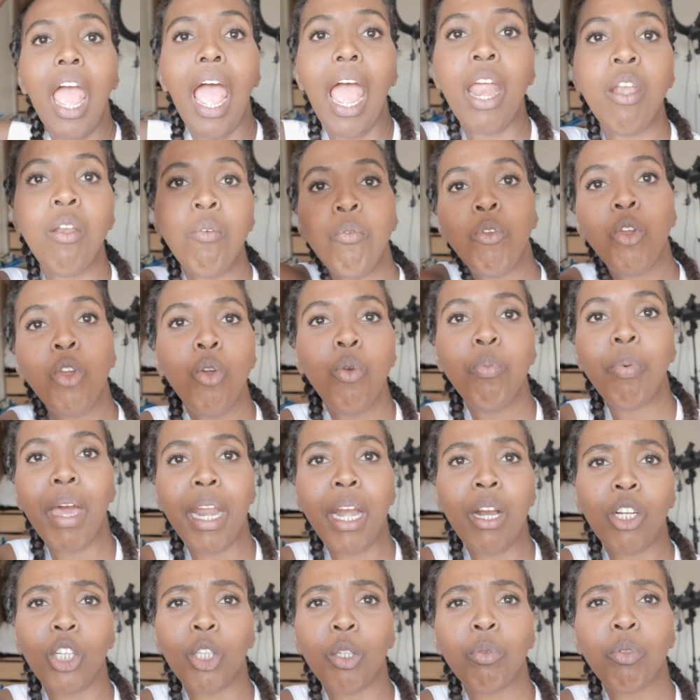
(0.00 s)
And you
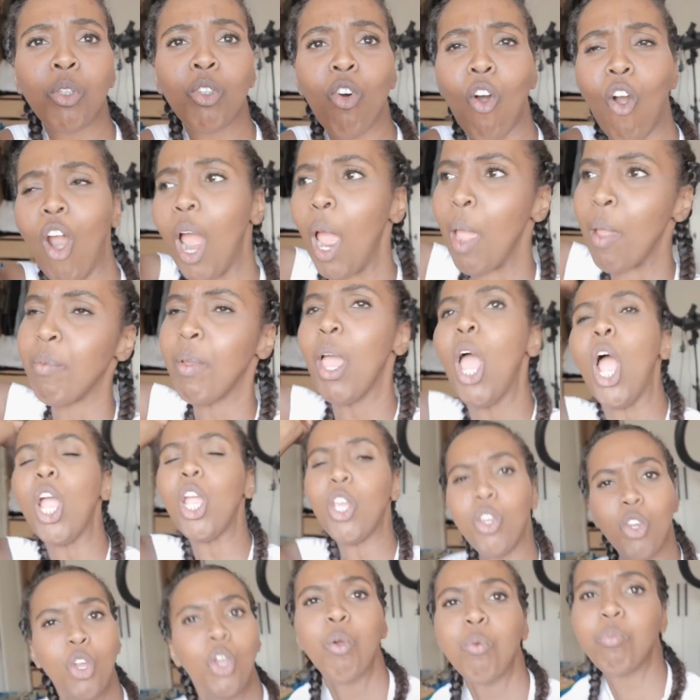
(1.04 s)
better subscribe,
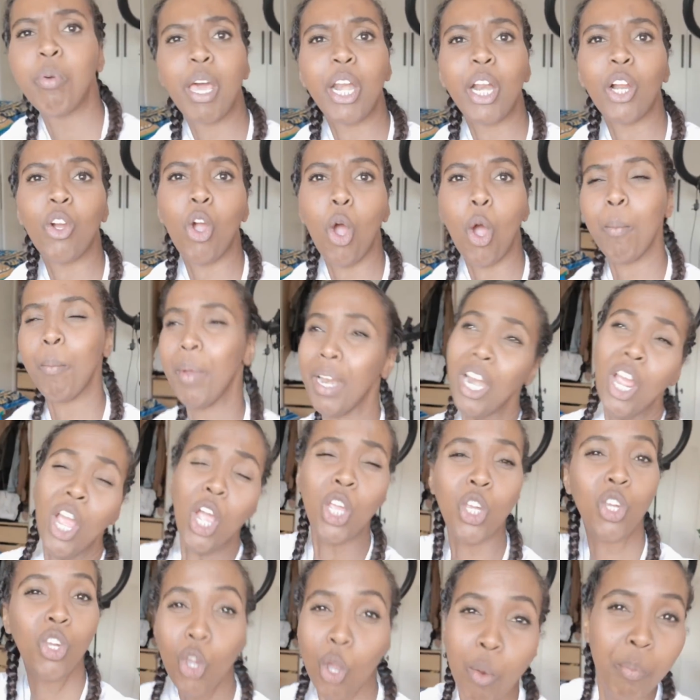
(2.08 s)
and you better comment,
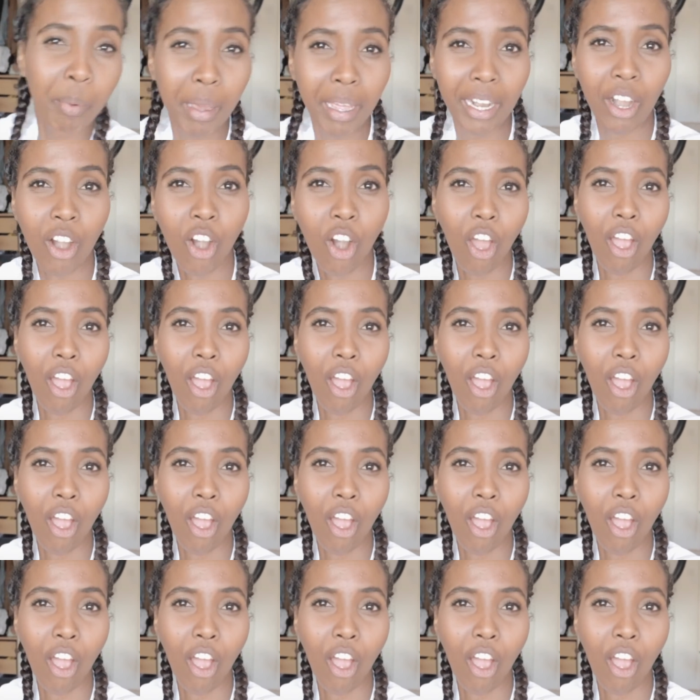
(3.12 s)
and you better